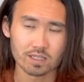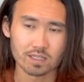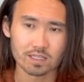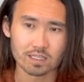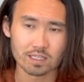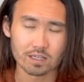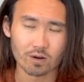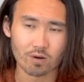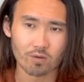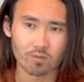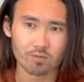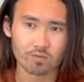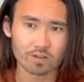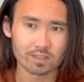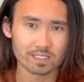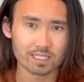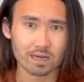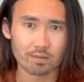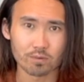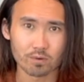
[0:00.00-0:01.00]
you know, for
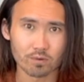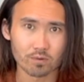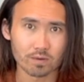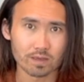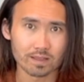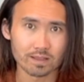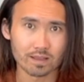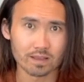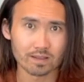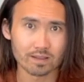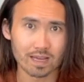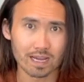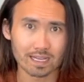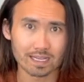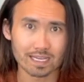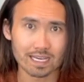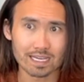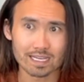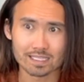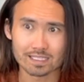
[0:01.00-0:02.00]
example, in, in that
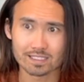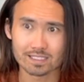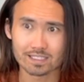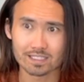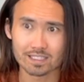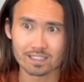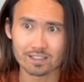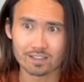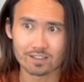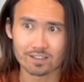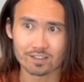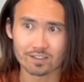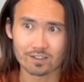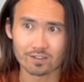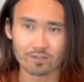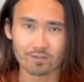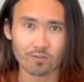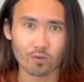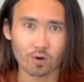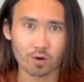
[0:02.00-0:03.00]
case,
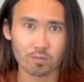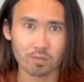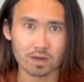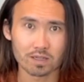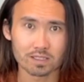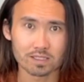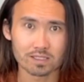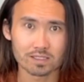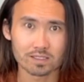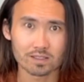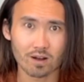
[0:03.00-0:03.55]
you're four months